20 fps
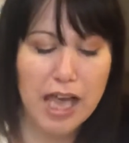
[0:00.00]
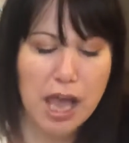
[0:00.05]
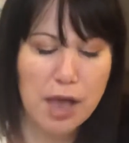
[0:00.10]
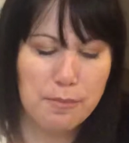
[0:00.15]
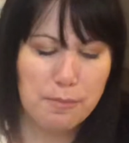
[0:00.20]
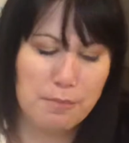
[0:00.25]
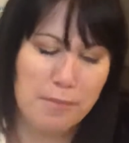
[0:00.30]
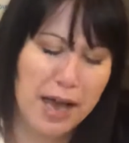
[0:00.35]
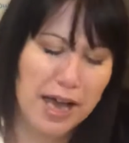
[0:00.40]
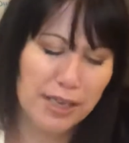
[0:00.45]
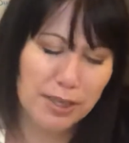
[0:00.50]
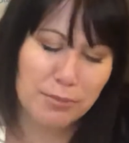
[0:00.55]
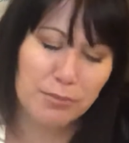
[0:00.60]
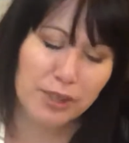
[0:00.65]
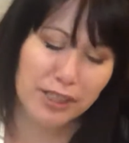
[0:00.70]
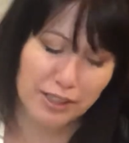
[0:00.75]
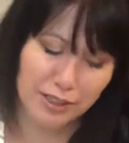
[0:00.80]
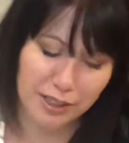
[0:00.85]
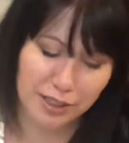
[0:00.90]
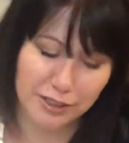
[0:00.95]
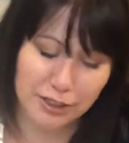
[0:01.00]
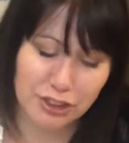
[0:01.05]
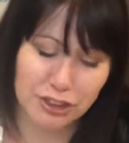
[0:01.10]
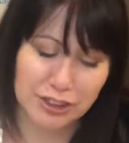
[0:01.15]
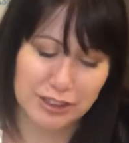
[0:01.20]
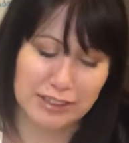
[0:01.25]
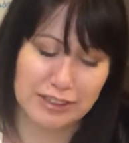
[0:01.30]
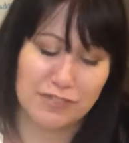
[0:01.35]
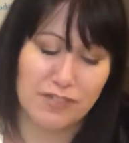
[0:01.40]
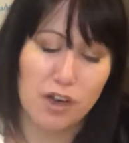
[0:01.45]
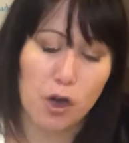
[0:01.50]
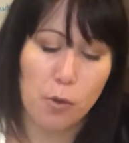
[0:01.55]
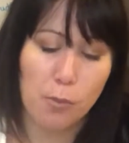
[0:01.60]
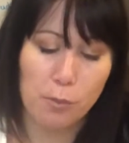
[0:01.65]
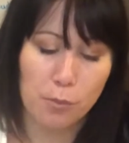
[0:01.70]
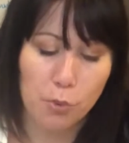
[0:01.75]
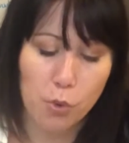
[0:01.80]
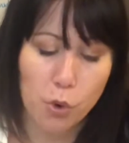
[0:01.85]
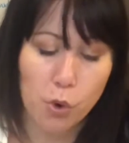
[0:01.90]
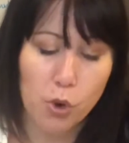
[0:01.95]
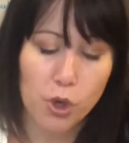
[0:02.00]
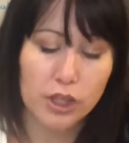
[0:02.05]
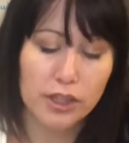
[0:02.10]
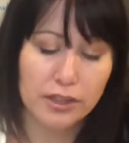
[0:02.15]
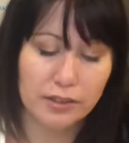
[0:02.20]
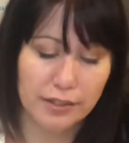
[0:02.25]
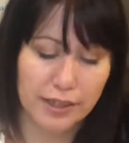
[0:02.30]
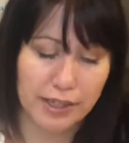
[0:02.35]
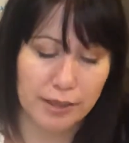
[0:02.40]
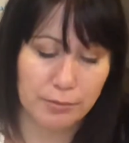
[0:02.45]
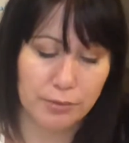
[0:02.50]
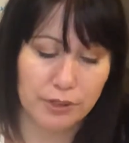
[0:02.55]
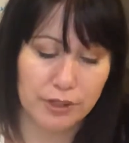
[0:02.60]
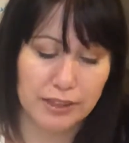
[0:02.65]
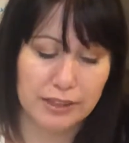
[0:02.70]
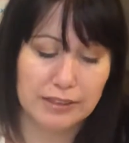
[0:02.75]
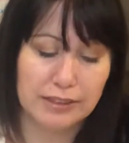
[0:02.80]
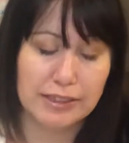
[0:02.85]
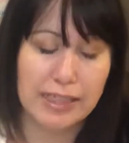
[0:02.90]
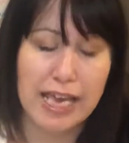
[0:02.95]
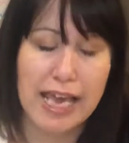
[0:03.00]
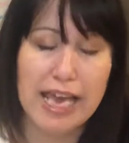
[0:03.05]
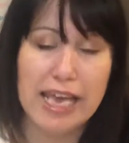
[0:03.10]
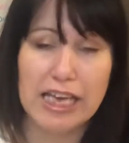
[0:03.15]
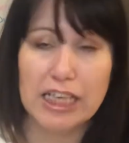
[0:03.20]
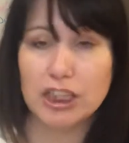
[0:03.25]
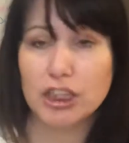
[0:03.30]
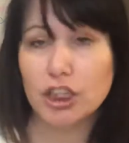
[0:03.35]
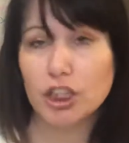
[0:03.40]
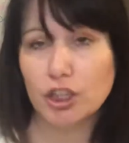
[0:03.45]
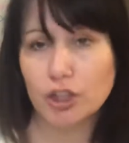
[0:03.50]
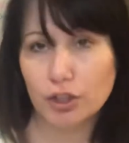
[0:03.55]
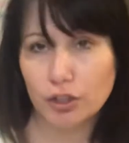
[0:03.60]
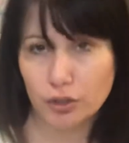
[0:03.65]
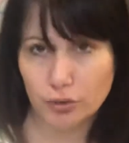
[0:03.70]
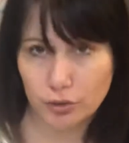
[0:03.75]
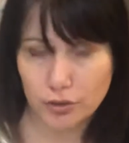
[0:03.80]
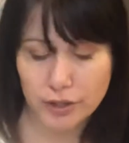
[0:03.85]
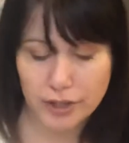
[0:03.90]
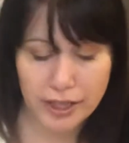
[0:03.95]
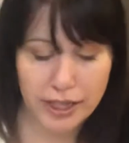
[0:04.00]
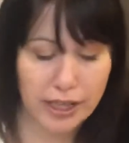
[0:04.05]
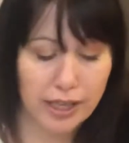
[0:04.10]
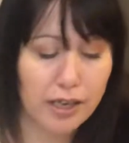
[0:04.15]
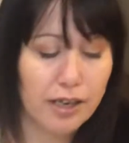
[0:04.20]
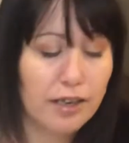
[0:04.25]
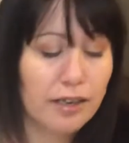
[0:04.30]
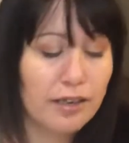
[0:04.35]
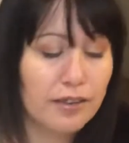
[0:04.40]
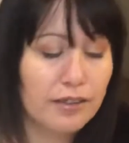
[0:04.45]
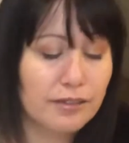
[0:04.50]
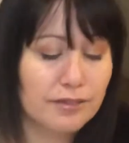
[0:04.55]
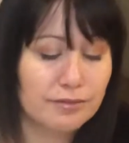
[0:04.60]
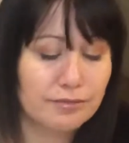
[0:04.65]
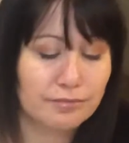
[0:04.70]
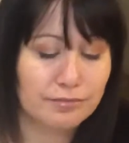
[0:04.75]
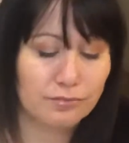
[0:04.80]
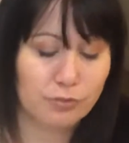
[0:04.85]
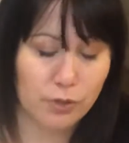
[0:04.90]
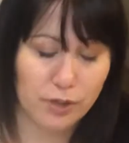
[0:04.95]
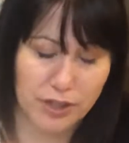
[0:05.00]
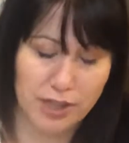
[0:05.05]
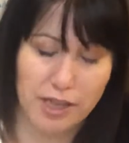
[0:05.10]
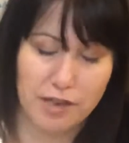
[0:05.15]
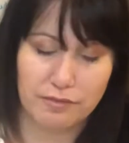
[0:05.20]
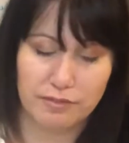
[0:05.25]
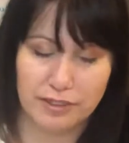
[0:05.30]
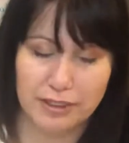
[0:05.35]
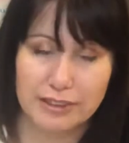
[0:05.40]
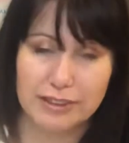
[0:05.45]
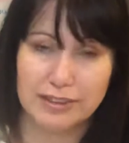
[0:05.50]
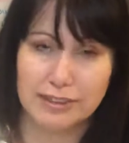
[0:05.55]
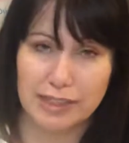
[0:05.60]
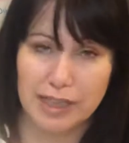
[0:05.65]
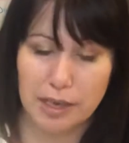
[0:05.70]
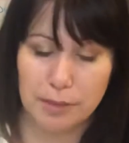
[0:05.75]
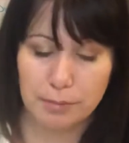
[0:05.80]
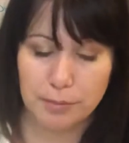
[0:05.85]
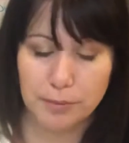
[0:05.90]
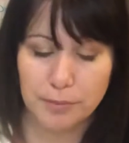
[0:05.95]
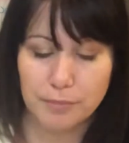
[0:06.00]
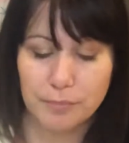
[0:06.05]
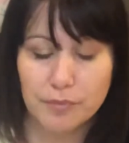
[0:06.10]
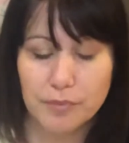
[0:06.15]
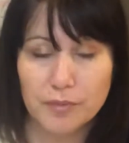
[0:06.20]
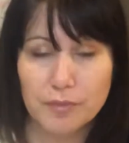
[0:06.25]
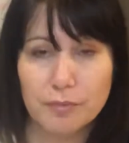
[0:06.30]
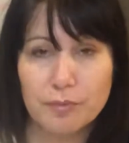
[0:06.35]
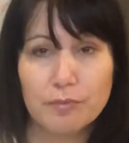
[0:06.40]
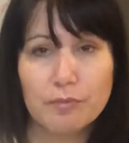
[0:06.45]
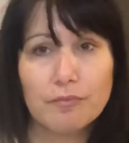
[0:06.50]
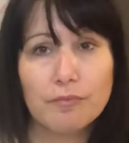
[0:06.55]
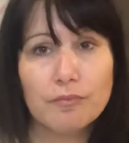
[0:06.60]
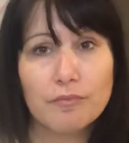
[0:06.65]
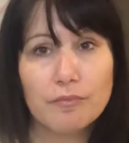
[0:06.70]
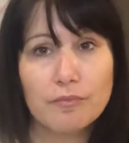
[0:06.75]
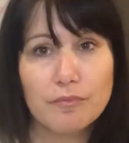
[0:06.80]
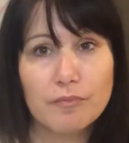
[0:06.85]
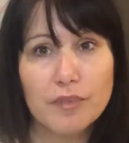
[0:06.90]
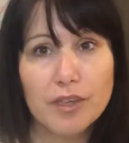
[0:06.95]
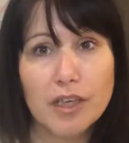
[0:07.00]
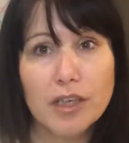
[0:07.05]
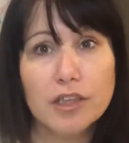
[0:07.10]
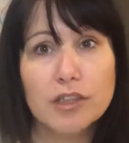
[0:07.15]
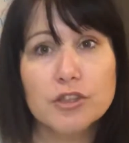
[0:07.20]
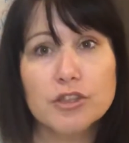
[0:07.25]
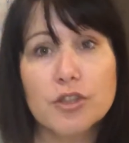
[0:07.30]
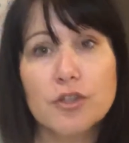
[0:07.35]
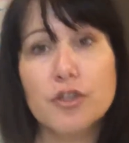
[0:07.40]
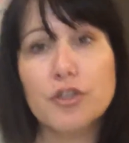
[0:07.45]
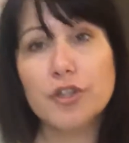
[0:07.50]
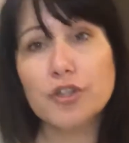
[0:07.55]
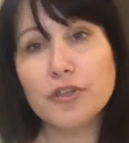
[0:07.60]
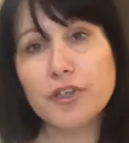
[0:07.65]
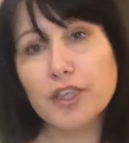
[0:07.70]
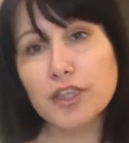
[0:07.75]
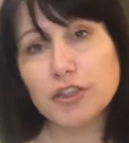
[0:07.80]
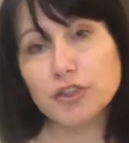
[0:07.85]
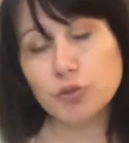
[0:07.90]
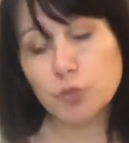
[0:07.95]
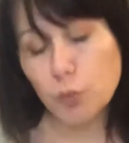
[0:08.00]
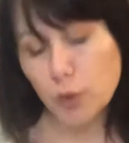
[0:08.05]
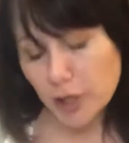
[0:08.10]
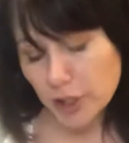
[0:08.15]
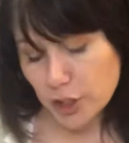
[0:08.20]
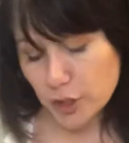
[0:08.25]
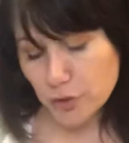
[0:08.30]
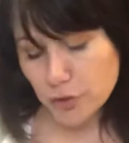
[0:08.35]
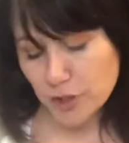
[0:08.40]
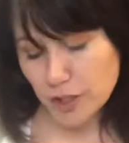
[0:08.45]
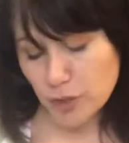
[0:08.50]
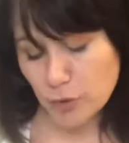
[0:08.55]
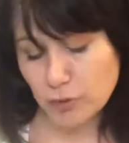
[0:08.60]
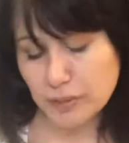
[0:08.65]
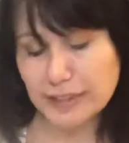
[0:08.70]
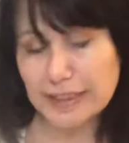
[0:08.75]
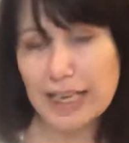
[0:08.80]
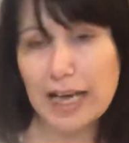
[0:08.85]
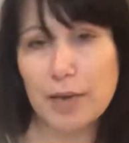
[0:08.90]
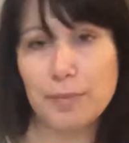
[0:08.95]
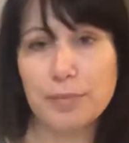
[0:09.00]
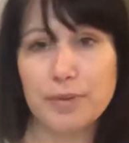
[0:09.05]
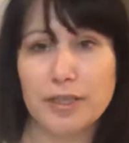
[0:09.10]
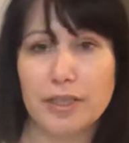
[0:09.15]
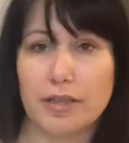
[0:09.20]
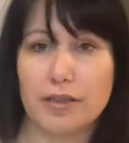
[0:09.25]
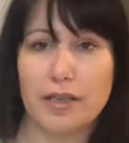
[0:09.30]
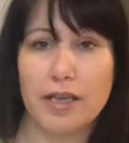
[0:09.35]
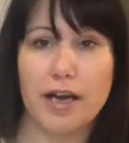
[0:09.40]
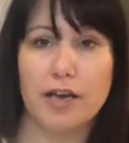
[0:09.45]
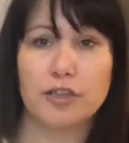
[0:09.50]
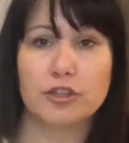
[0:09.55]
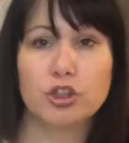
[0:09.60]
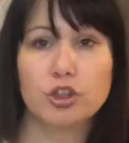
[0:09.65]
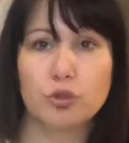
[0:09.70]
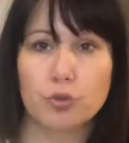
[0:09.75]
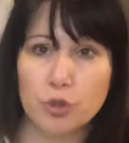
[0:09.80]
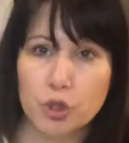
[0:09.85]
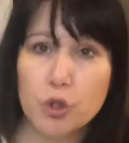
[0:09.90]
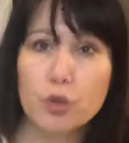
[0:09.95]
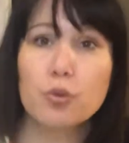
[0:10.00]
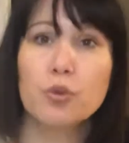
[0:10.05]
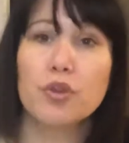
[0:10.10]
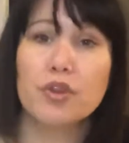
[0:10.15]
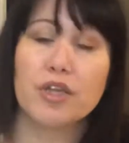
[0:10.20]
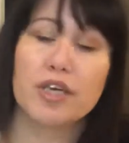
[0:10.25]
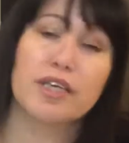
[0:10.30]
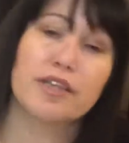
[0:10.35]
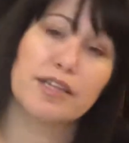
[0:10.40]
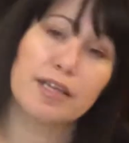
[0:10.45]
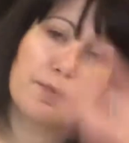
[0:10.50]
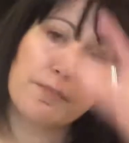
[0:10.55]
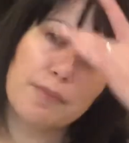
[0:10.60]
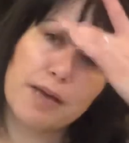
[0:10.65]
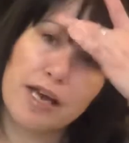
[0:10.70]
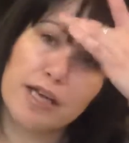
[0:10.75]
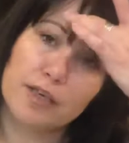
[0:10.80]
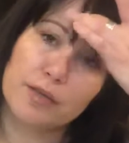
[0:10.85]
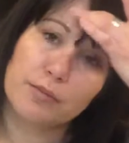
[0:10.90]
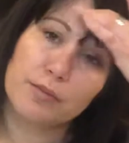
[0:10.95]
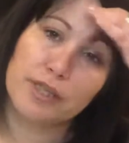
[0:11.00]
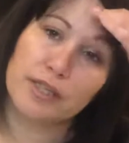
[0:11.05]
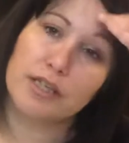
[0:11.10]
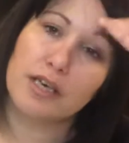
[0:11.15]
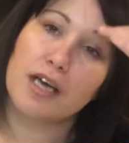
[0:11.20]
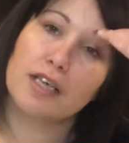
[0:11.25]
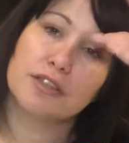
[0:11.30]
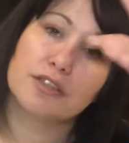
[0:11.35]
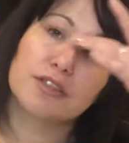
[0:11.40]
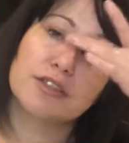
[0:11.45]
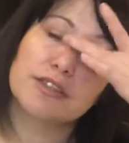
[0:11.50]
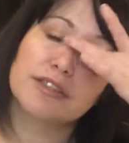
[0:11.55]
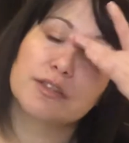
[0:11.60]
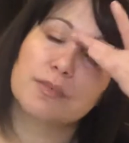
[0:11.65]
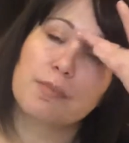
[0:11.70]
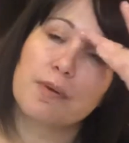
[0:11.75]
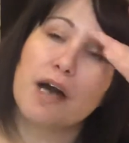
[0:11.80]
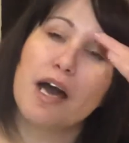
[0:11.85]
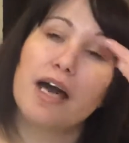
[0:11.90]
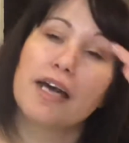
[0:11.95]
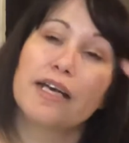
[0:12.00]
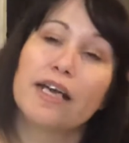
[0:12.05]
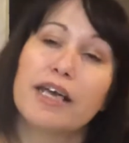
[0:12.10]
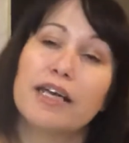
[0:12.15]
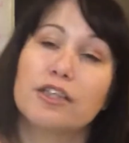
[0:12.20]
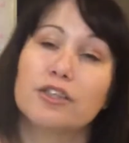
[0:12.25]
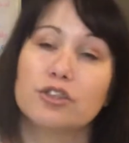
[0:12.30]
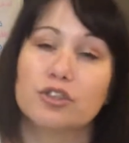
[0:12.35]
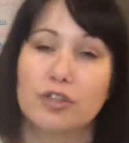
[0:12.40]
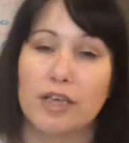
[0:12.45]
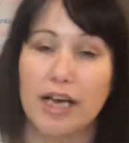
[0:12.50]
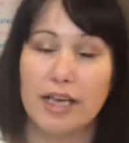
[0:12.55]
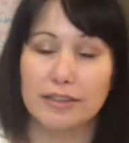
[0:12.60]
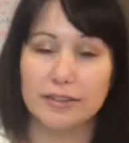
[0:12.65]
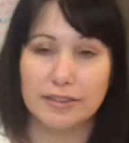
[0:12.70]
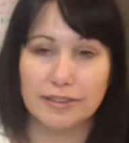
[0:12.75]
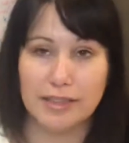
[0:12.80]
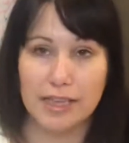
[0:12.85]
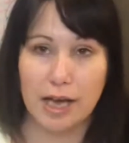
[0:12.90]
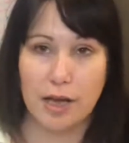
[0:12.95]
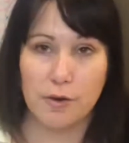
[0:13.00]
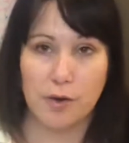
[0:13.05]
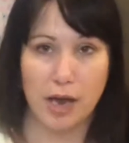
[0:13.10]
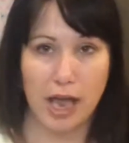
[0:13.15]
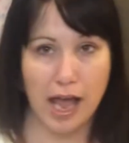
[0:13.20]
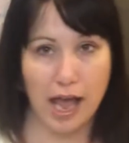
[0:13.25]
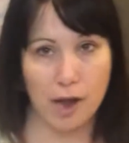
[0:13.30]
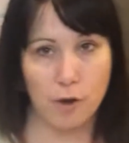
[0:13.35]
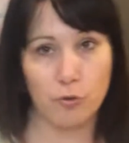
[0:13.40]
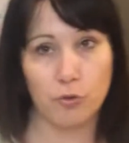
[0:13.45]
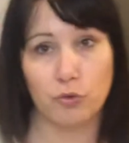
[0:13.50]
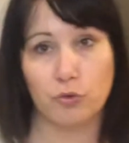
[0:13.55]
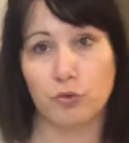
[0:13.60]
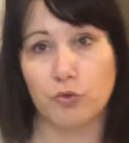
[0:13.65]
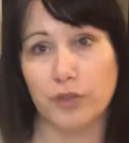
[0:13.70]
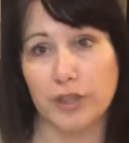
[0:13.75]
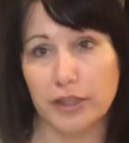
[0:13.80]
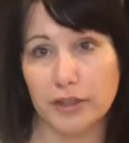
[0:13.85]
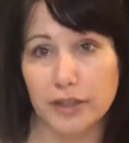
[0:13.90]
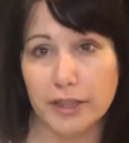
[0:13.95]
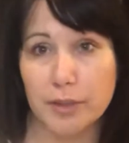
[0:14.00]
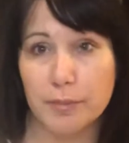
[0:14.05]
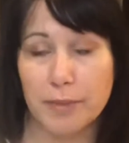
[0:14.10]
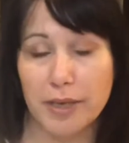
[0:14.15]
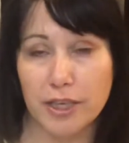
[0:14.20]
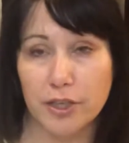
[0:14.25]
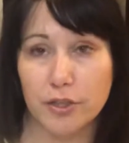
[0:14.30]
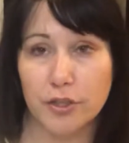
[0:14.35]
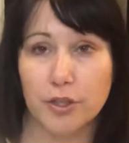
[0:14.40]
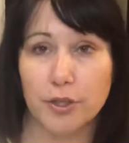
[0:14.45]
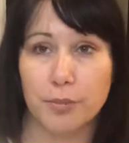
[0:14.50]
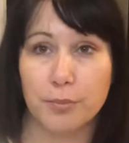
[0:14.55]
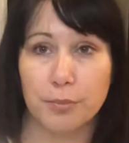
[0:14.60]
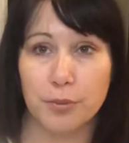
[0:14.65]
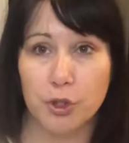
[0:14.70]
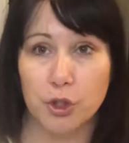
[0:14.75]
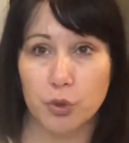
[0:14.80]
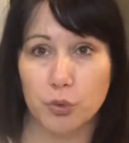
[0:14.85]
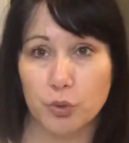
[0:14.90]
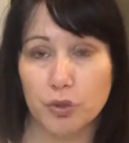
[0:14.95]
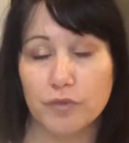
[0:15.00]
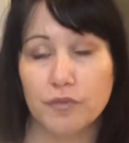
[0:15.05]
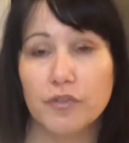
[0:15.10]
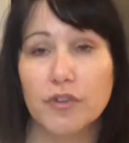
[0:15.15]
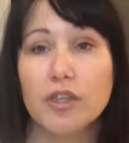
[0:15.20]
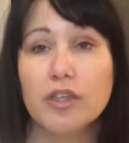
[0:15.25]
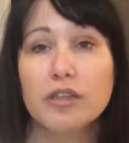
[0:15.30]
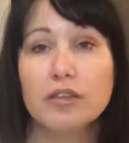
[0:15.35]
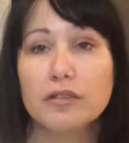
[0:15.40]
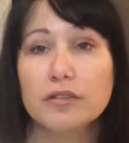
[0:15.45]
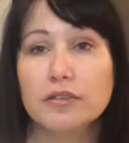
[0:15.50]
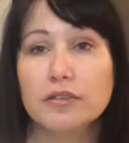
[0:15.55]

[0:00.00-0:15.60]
Madame Rhinoceros felt more glamorous and alluring with every step. So third graders, what do you think was happening there? Do you think that Madame Rhinoceros bought a dress that really made her beautiful?